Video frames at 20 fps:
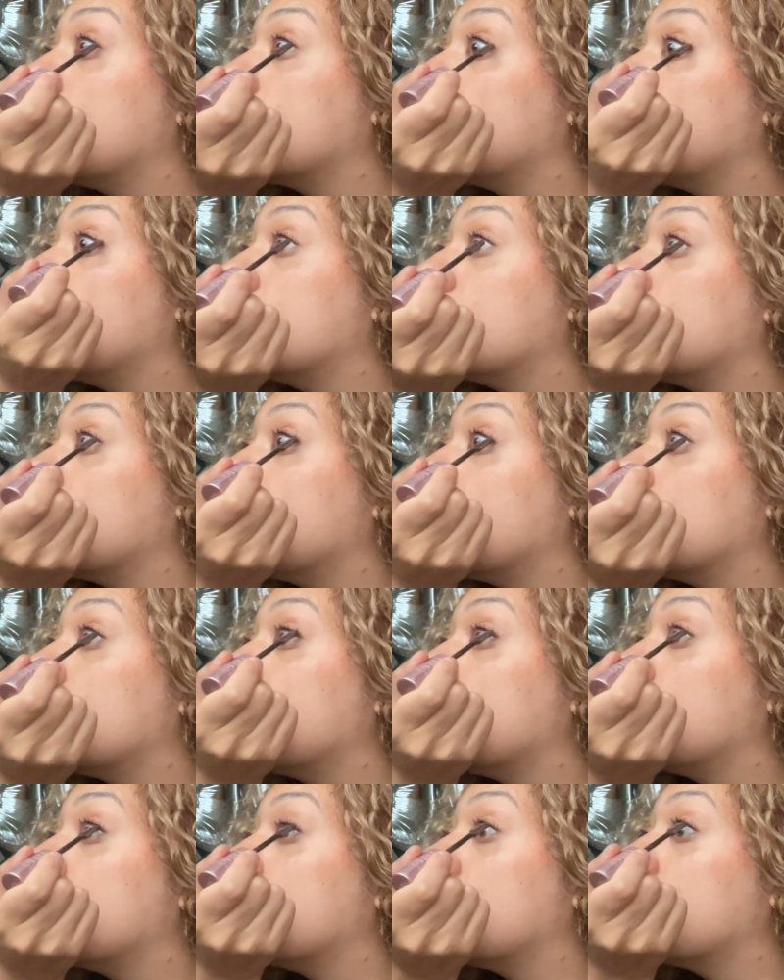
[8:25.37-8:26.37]
eye
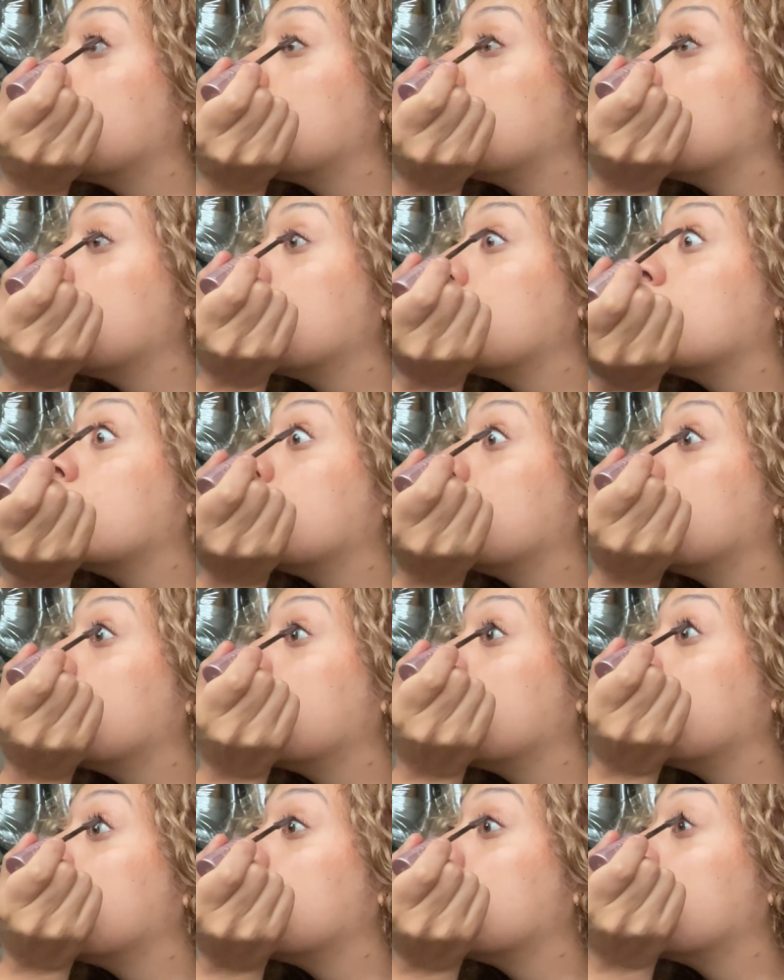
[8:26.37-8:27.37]
like that.
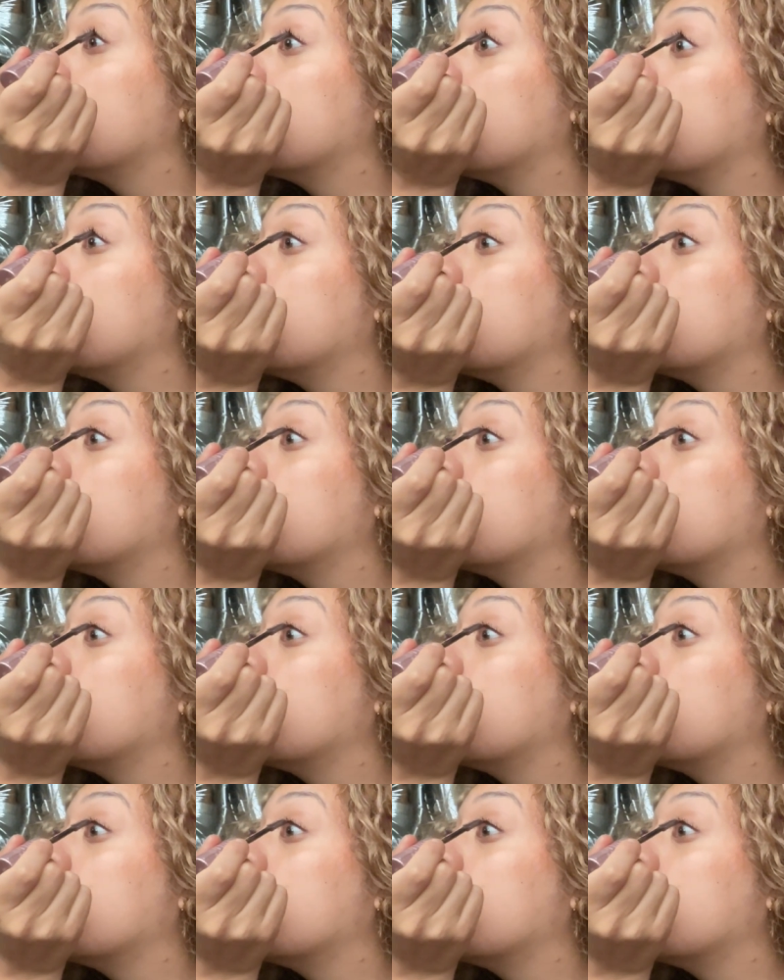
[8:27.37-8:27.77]
Well,